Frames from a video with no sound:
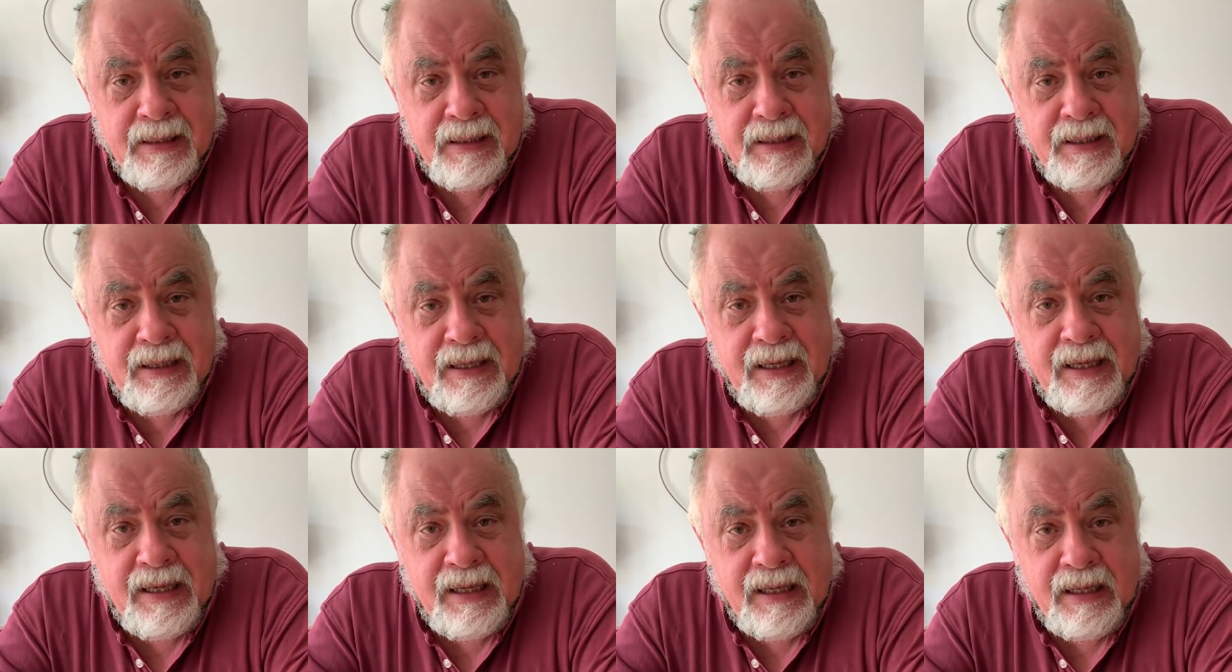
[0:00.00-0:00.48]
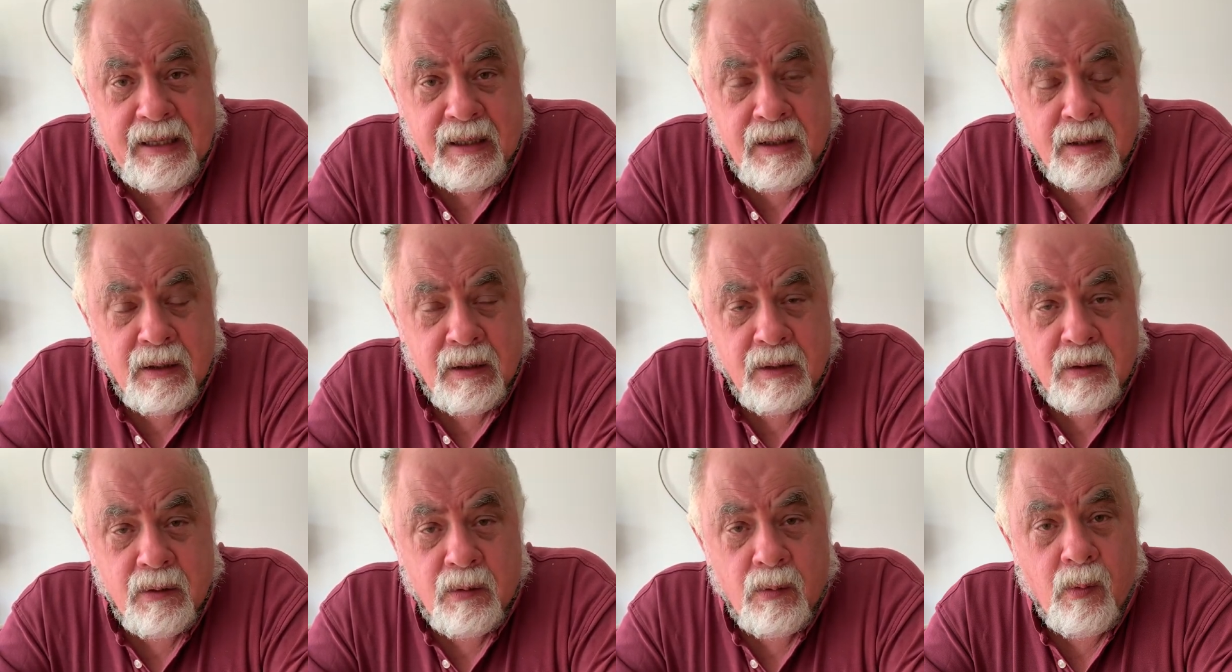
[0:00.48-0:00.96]
he
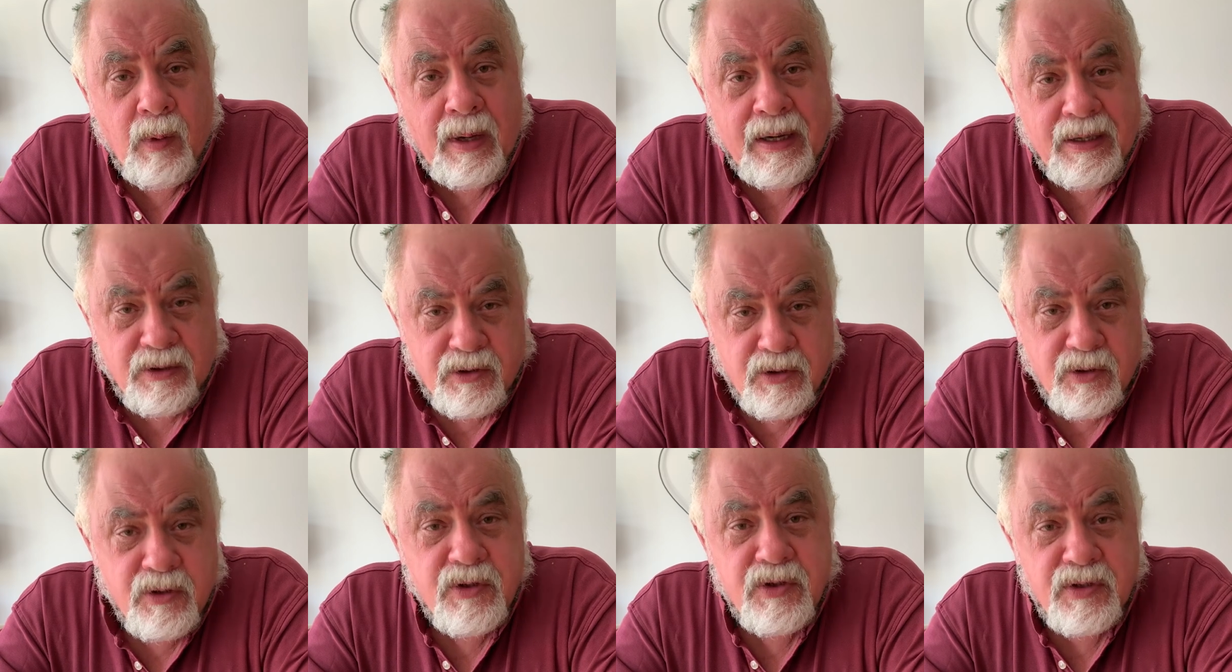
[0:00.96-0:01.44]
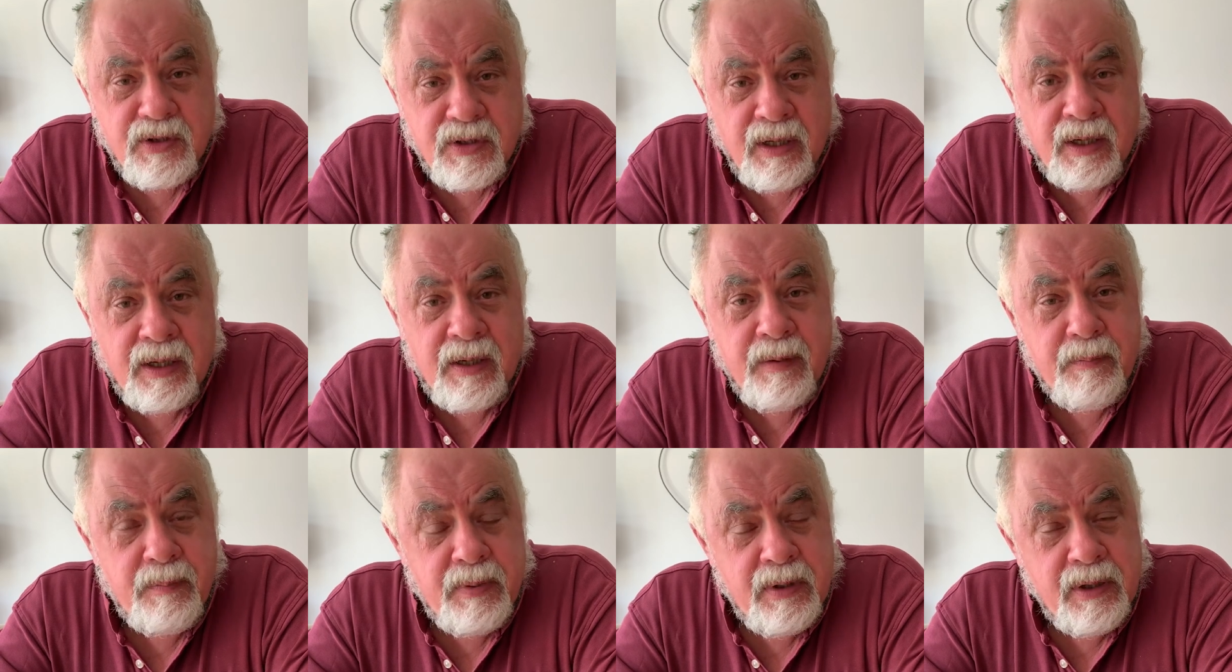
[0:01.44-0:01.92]
went to
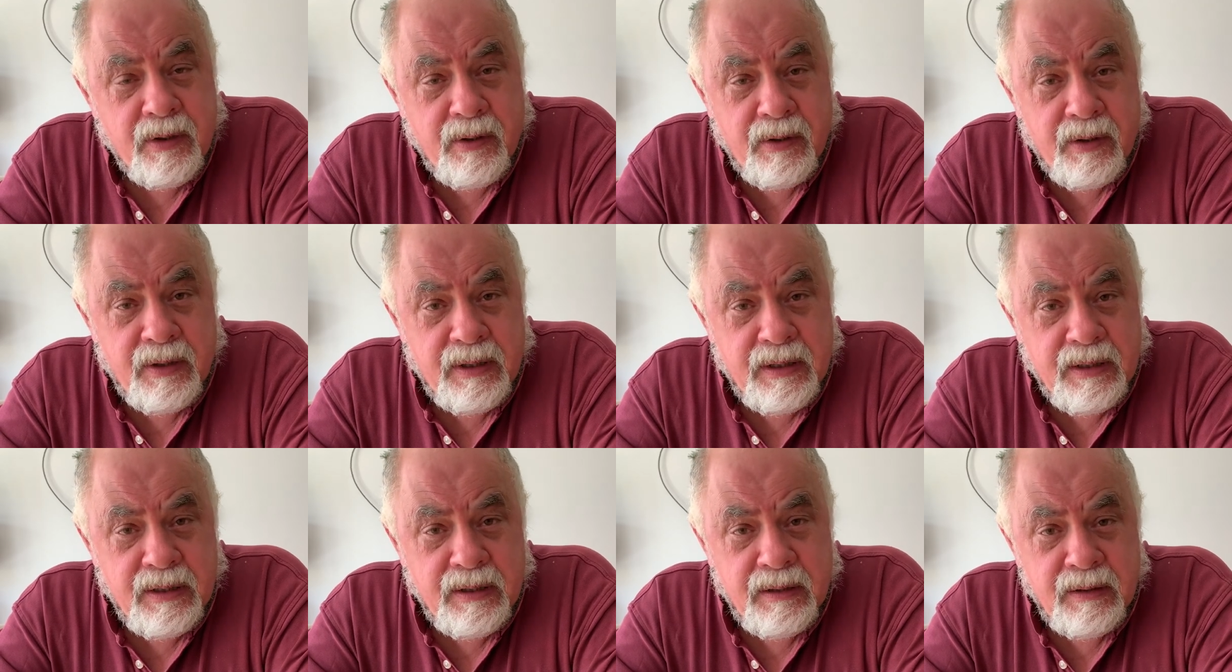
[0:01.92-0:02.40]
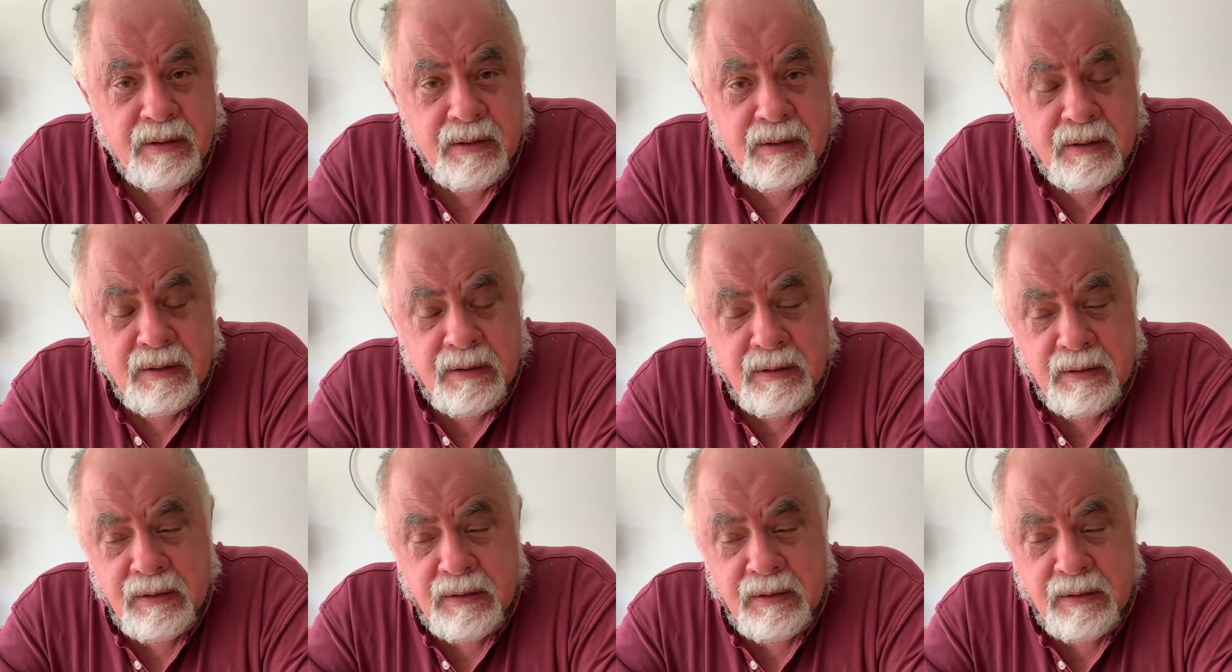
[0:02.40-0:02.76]
Siberia,